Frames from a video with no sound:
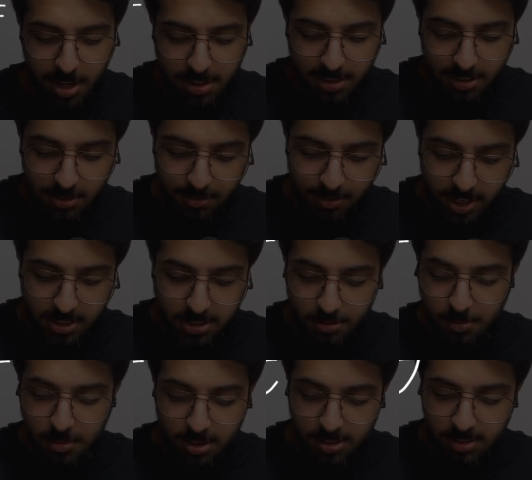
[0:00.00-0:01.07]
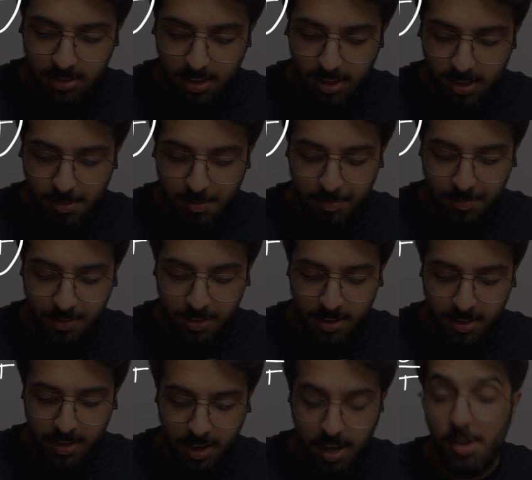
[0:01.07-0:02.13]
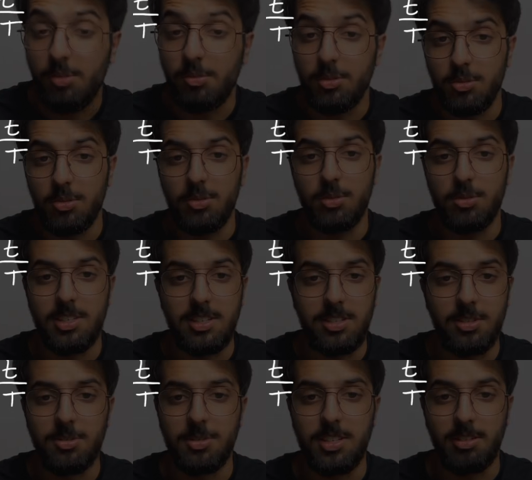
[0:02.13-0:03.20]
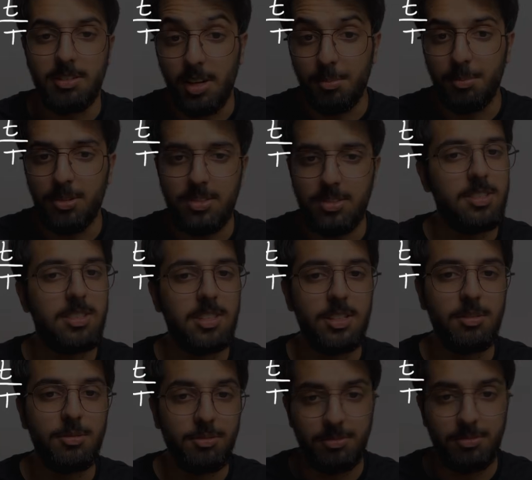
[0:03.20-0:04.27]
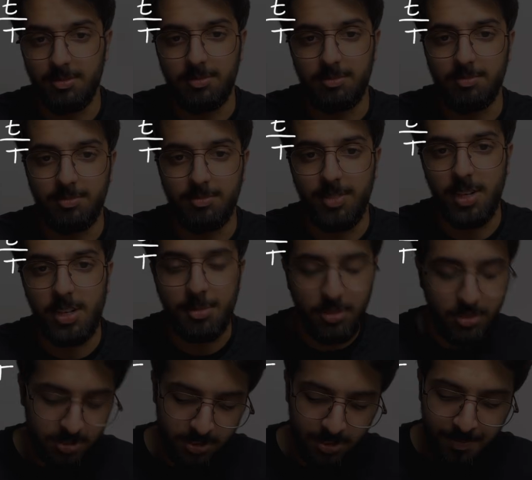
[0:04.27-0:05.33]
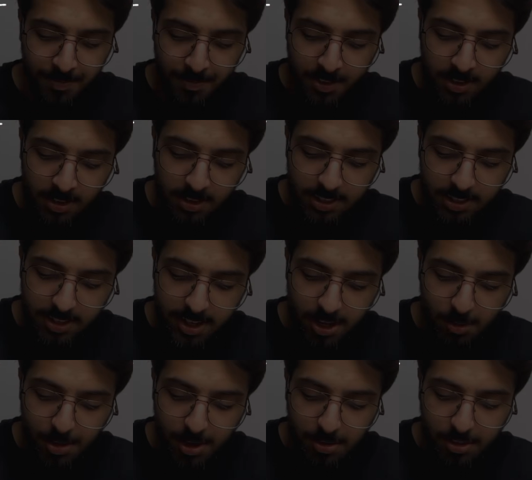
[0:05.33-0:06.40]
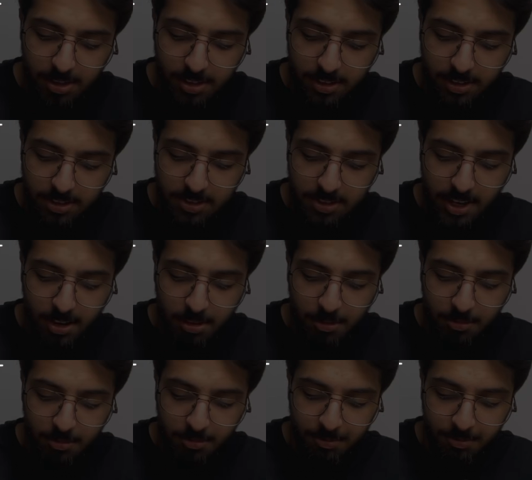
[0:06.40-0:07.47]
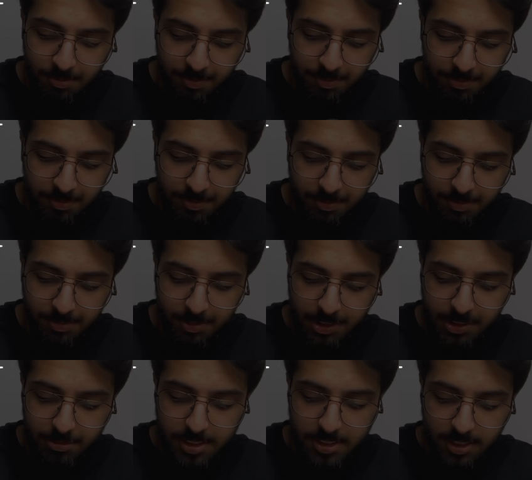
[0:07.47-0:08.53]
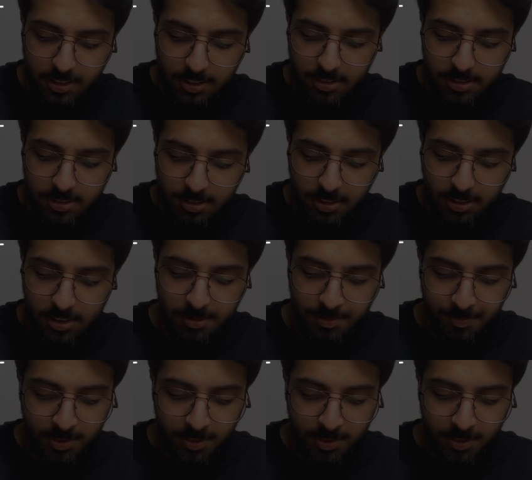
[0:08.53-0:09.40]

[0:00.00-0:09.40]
this fraction works, I'll use it using numbers instead of variables. Let's say our period is now 3 seconds, okay?